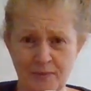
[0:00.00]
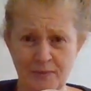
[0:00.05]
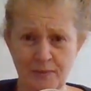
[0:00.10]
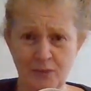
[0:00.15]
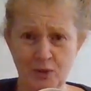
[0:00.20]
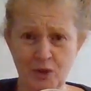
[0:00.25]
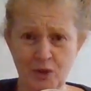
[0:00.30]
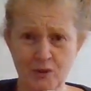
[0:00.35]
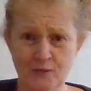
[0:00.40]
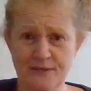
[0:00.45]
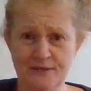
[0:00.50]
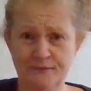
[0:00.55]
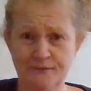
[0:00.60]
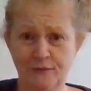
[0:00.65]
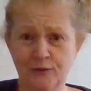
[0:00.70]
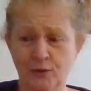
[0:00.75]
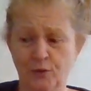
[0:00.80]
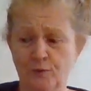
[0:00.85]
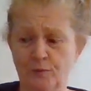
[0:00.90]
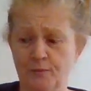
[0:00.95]

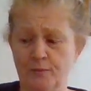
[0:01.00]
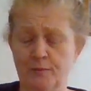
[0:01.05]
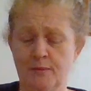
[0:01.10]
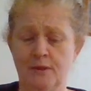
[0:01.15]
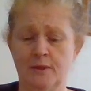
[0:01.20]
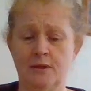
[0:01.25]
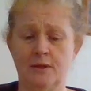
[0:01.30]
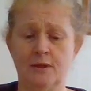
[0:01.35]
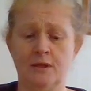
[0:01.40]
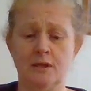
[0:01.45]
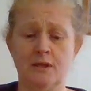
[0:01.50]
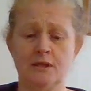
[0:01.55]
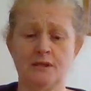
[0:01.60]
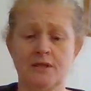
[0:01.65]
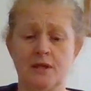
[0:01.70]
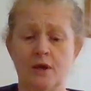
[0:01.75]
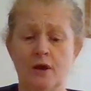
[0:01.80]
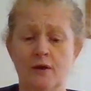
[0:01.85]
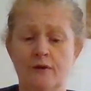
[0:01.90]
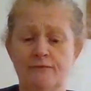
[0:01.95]
Beautiful.
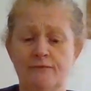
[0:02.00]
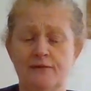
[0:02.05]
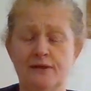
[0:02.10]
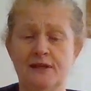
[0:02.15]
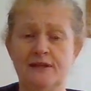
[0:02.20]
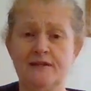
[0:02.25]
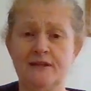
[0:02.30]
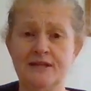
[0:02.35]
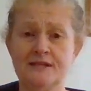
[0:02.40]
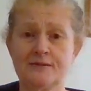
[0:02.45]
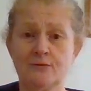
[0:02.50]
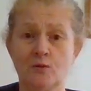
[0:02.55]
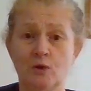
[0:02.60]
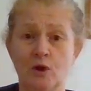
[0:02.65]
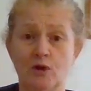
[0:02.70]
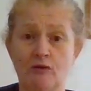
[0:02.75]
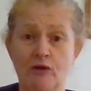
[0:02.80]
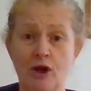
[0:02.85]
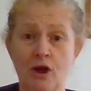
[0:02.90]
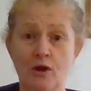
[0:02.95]
So hopefully these will
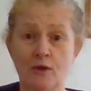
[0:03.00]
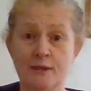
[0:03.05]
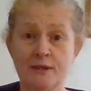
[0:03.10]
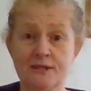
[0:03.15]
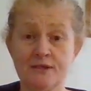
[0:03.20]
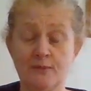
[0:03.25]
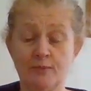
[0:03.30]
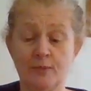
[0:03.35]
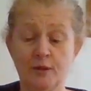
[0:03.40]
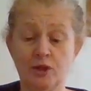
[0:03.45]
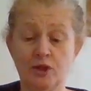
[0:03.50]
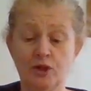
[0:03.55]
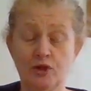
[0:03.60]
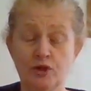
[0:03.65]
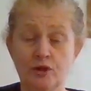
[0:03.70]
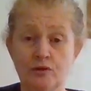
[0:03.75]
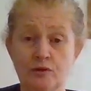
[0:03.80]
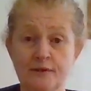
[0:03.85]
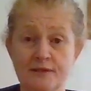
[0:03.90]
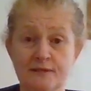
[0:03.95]
grow into
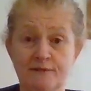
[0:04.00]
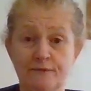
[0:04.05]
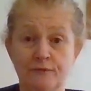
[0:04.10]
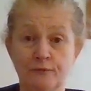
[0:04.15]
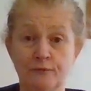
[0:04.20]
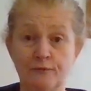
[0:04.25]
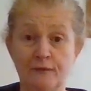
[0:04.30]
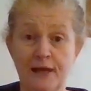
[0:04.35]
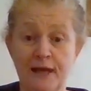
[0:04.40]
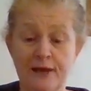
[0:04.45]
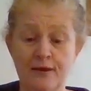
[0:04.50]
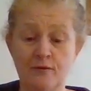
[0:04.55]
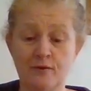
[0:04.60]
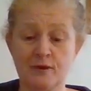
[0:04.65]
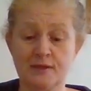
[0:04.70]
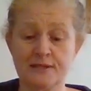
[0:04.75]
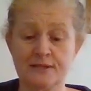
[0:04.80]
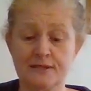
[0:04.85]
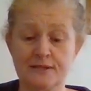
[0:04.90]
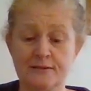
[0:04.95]
beautiful
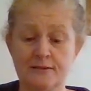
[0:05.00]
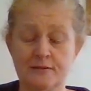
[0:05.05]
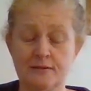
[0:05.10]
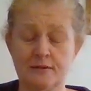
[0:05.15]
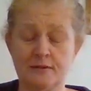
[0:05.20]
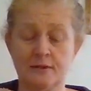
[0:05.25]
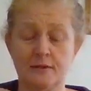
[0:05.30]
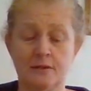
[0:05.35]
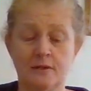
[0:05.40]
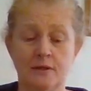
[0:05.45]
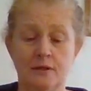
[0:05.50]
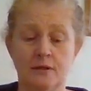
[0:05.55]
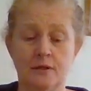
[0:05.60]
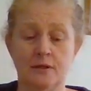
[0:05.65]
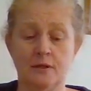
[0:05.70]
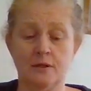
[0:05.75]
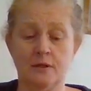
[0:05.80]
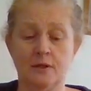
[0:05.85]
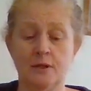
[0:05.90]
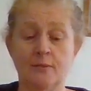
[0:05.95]
flowers.
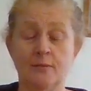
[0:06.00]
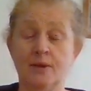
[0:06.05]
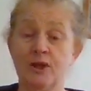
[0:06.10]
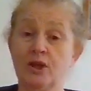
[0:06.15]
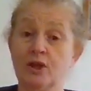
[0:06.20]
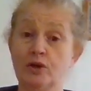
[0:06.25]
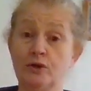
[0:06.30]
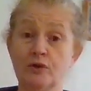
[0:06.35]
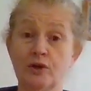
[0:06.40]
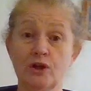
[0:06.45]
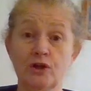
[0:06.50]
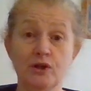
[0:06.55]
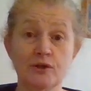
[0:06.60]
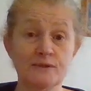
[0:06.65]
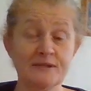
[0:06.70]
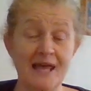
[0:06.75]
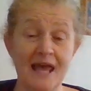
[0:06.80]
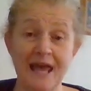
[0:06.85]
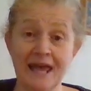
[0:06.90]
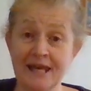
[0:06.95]
But you can
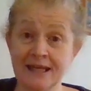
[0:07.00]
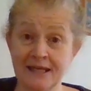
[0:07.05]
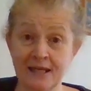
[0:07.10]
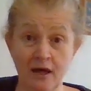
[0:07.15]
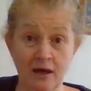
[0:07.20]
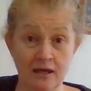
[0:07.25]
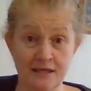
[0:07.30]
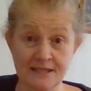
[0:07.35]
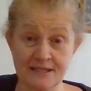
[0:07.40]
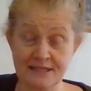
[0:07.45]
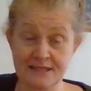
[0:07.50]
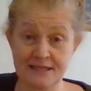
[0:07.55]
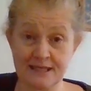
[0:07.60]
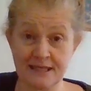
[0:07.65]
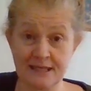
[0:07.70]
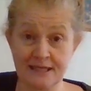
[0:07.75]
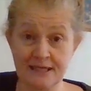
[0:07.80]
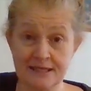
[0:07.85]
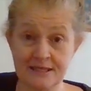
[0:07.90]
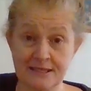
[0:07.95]
use any kinds of
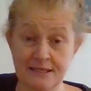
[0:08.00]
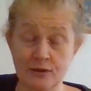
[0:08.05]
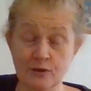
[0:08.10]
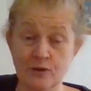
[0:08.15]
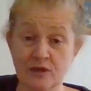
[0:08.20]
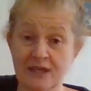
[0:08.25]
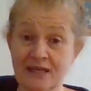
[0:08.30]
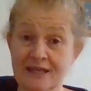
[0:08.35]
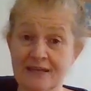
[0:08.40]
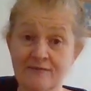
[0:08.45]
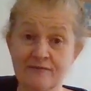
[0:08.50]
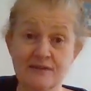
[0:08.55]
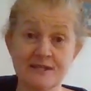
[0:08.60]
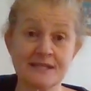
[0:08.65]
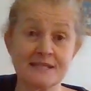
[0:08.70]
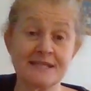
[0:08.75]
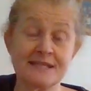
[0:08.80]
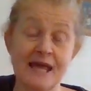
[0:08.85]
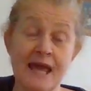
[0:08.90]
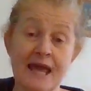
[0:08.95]
seeds. You can even
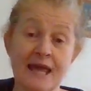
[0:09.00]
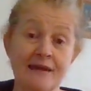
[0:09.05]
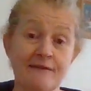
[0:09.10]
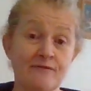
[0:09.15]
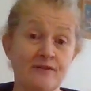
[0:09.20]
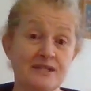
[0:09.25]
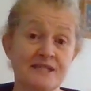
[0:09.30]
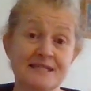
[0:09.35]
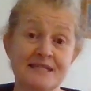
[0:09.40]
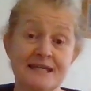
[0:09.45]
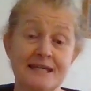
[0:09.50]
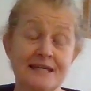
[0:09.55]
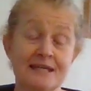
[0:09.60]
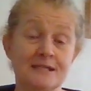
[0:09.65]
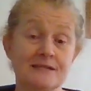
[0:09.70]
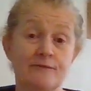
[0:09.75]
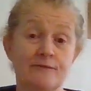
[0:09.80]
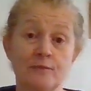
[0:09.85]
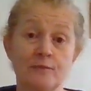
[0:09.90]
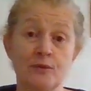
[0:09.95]
save the
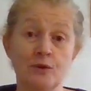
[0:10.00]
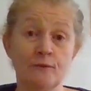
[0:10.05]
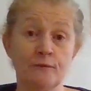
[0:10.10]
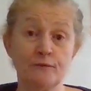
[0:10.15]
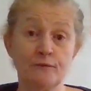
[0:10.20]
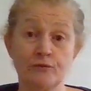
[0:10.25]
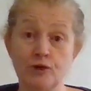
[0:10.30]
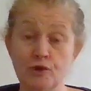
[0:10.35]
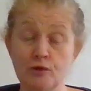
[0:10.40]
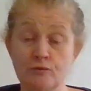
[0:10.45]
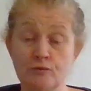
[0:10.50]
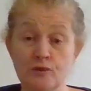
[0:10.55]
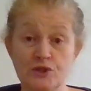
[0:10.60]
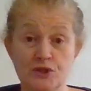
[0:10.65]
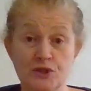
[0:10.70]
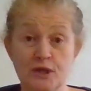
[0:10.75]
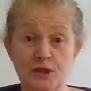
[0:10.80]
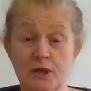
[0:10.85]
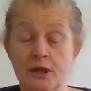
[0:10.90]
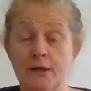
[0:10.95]
seeds from your fruit.